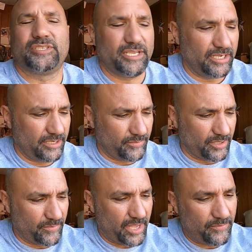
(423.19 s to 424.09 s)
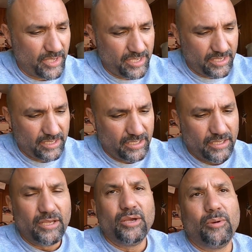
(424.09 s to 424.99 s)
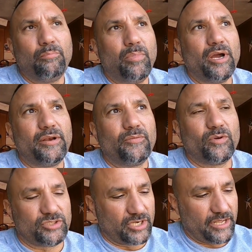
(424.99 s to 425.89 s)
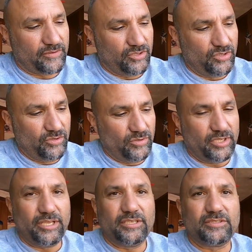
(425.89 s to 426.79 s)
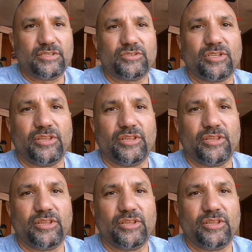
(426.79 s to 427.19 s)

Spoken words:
seeing it, but it may be. But what you're gonna have to do is, there's a